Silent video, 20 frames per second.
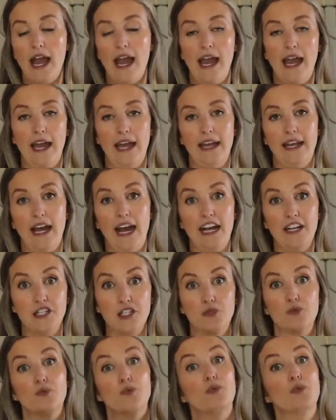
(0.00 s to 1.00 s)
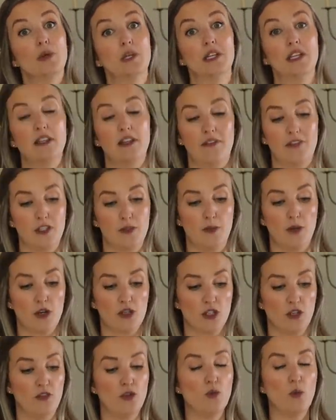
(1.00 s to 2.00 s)
And I just really love this
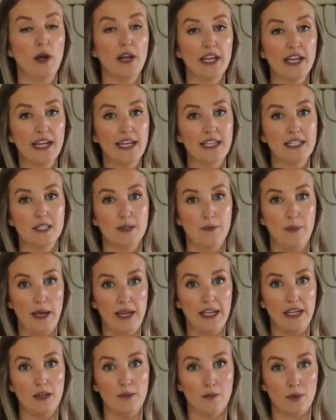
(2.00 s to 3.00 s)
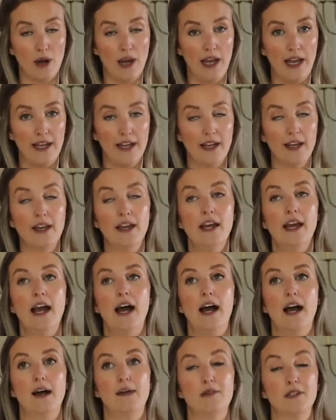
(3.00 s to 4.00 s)
book. So if you wanna get into baking bread,
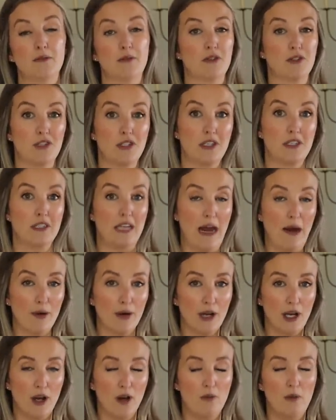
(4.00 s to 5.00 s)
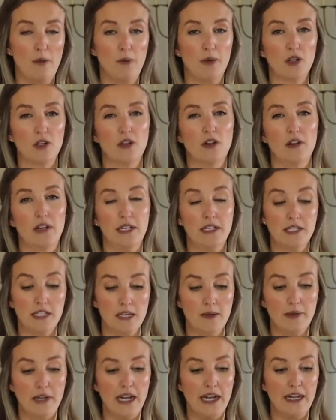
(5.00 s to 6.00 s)
especially sourdough, maybe you're a little
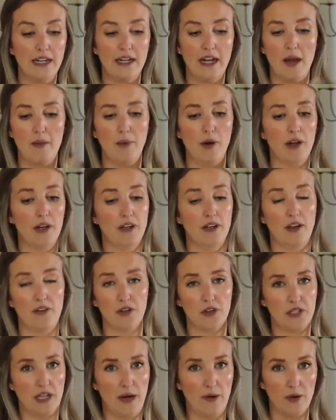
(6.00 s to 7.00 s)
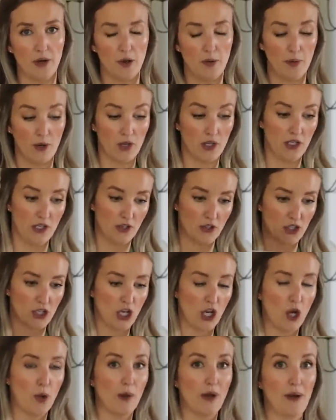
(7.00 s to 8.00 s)
intimidated. I bought another sourdough book years
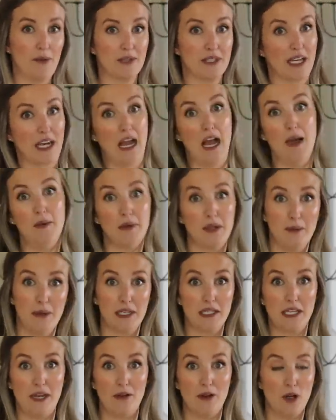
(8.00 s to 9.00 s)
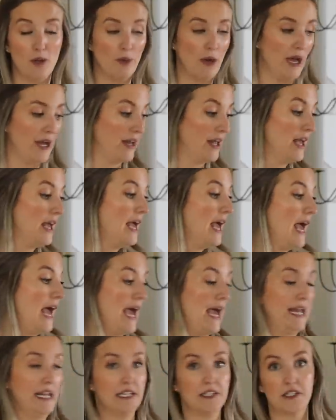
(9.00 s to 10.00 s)
ago when I was like, I'm gonna make sourdough bread.
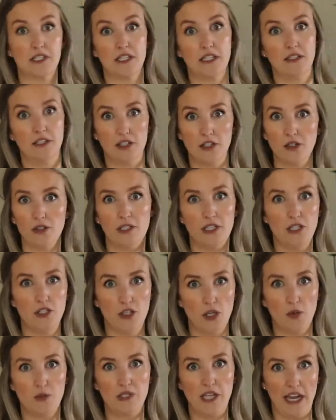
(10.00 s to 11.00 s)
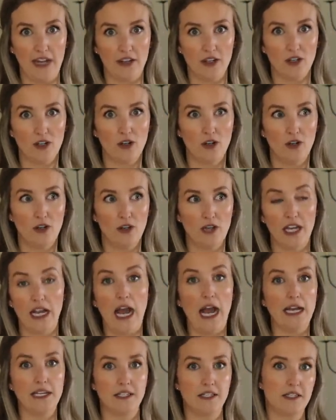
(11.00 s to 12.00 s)
And it's literally so technical. Like
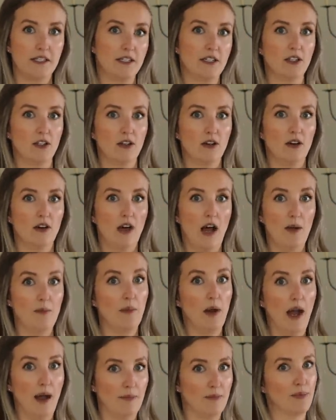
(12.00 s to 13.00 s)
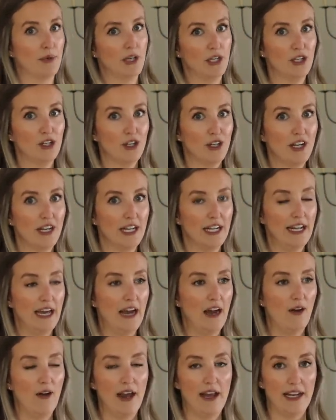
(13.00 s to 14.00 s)
I'm pretty good at it
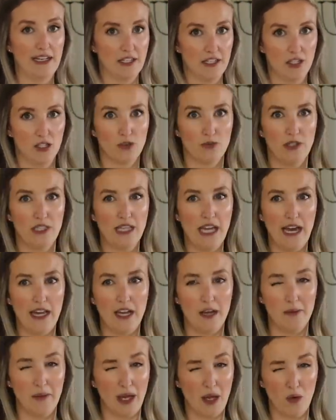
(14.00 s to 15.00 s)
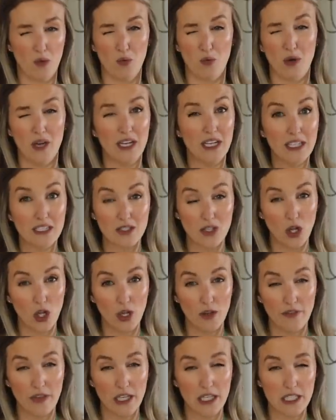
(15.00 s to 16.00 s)
now. And I still read that and I'm like, what is
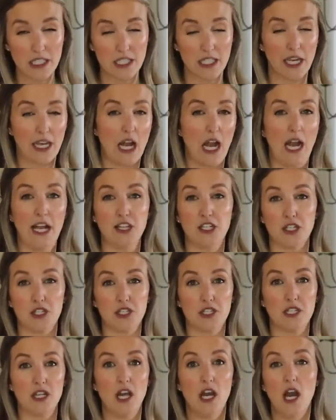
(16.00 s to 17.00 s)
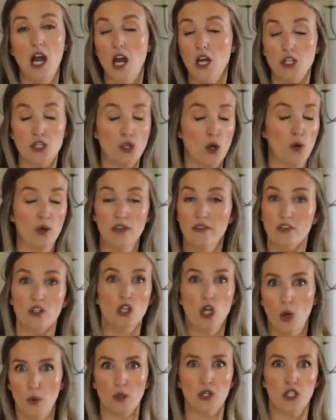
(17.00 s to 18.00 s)
all of this? Like, I just don't
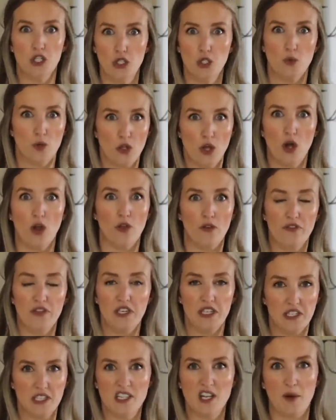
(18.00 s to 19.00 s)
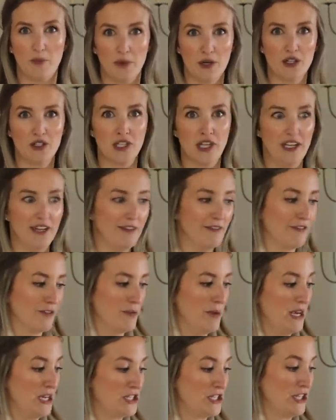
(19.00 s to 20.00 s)
even know what to do with all of these numbers and
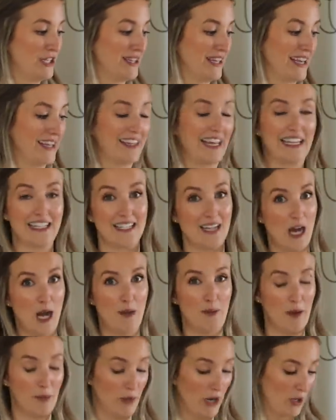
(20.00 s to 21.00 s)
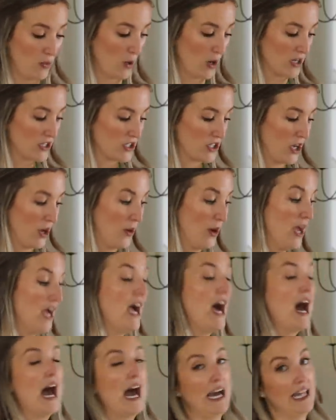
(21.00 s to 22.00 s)
information. Like, that's not how my brain works. So
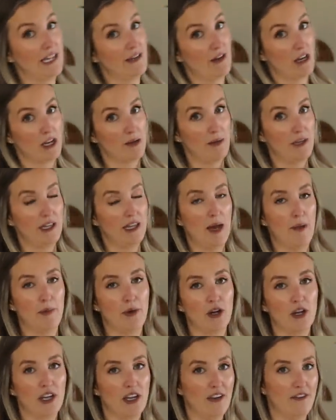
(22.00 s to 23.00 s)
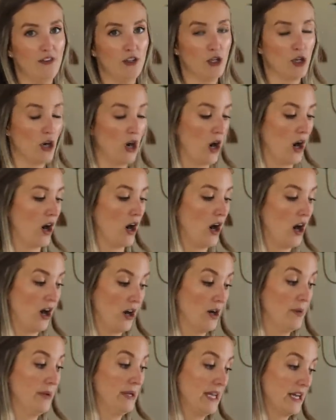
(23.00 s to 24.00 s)
highly recommend that book if you
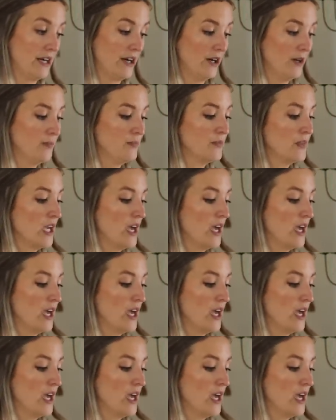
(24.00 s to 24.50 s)
are a beginner.